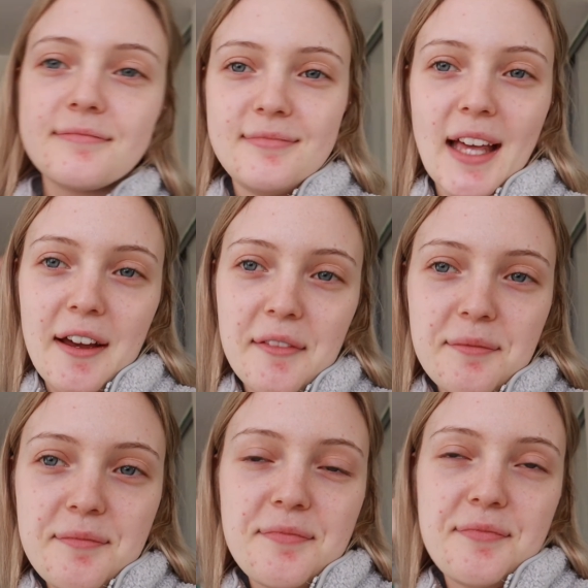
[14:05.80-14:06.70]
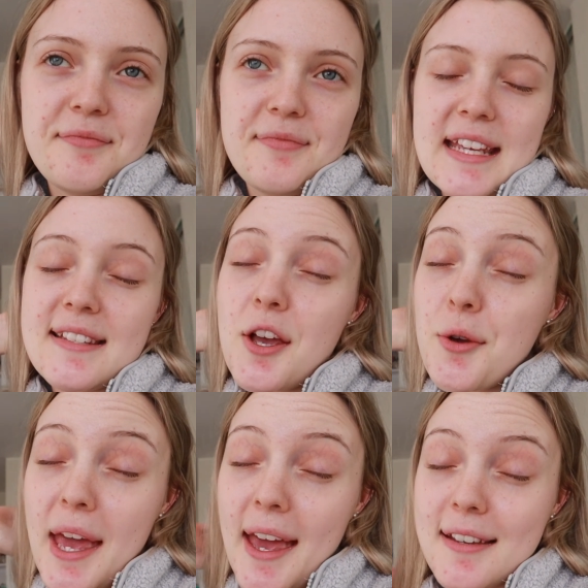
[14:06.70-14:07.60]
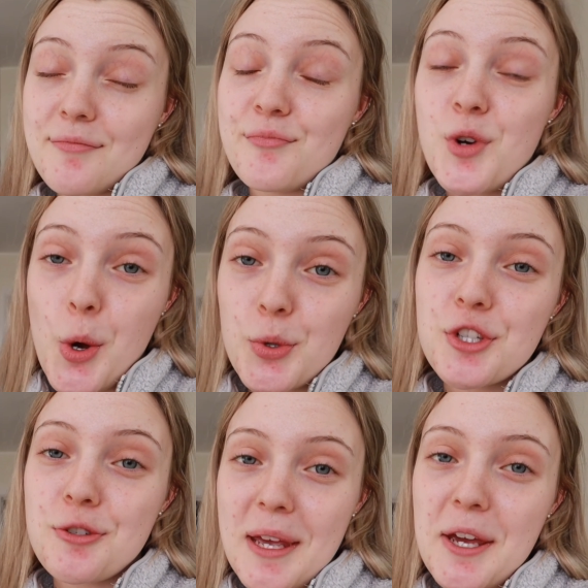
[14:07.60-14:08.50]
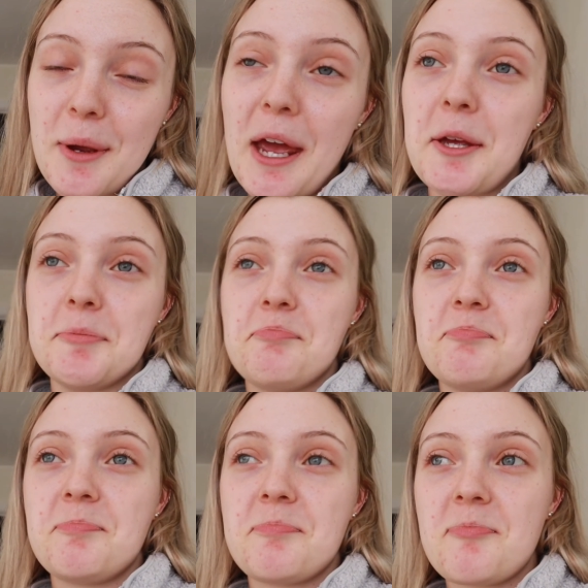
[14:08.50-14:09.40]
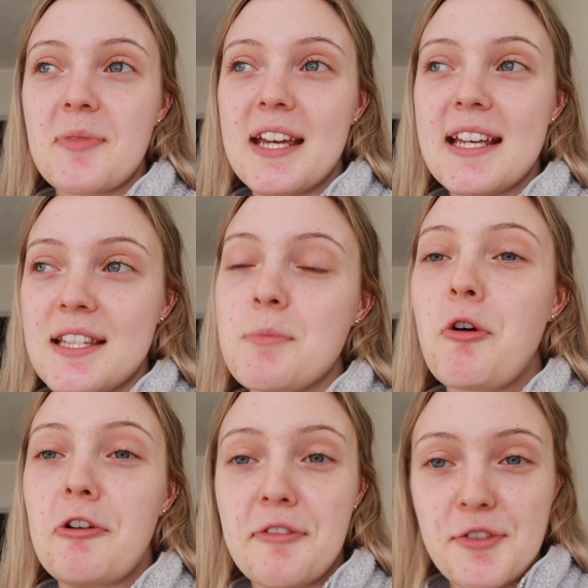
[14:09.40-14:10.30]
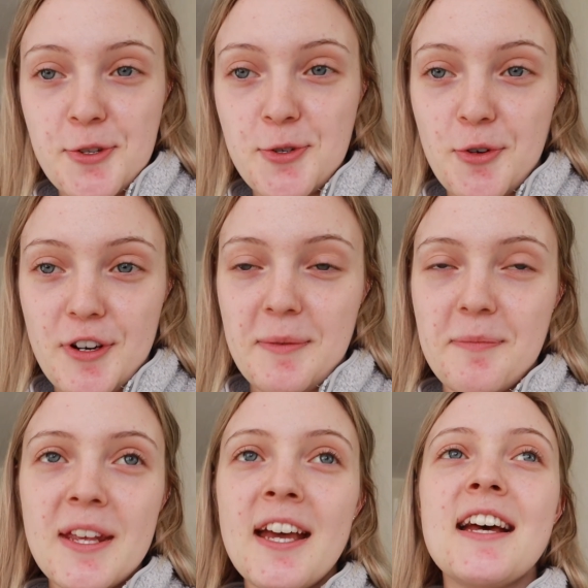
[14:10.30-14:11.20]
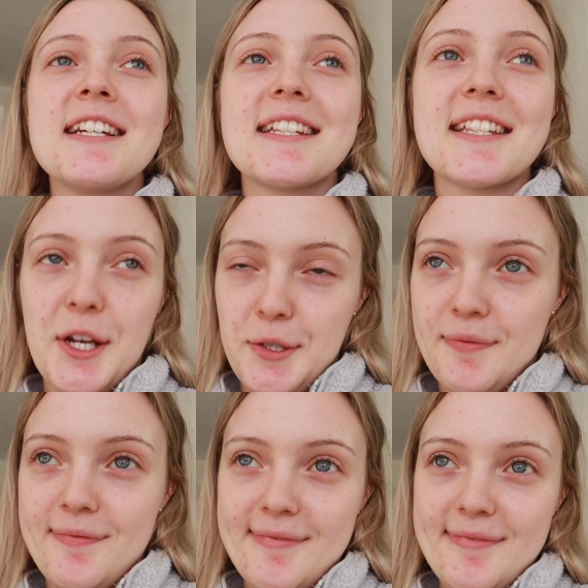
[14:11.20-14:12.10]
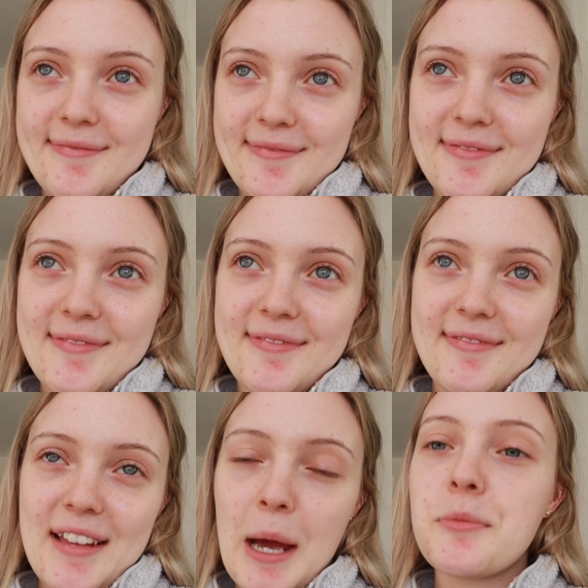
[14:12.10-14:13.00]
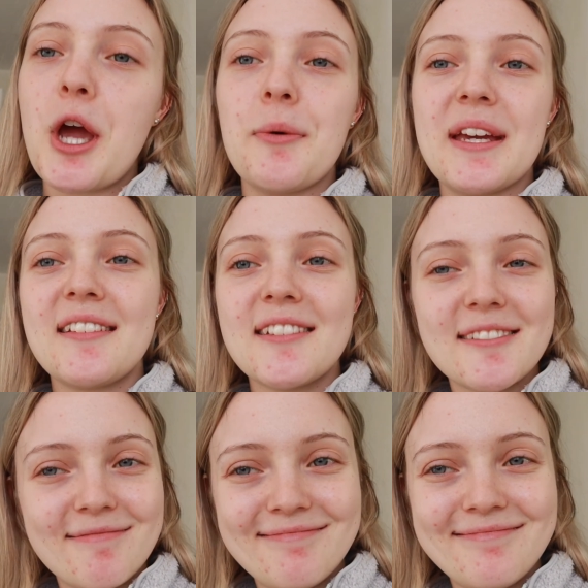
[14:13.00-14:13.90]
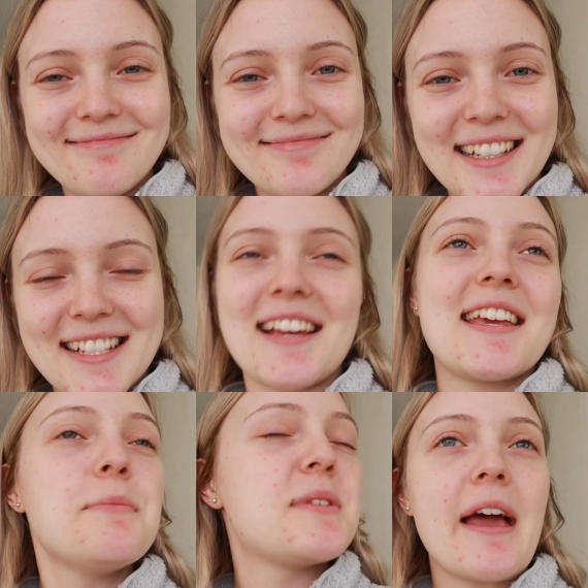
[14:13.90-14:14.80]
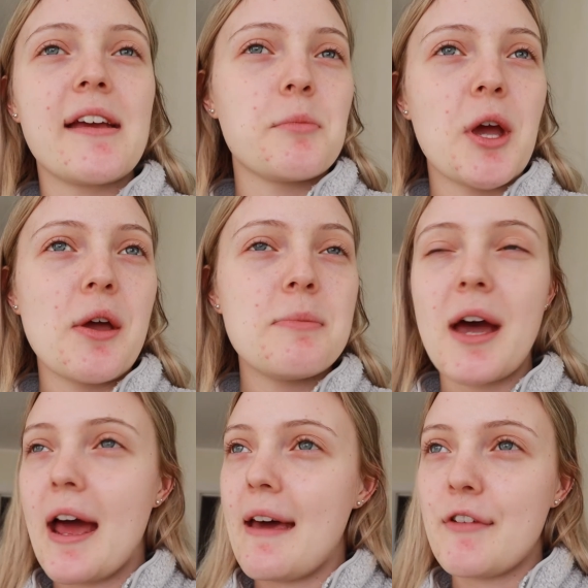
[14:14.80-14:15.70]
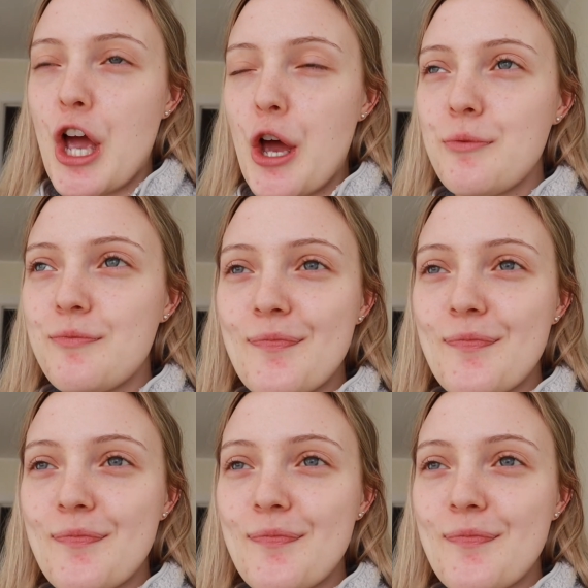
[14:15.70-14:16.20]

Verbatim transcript: that it's okay not to be okay, is the moral of the story. So, I'm going because I keep saying I'm going, but I never go.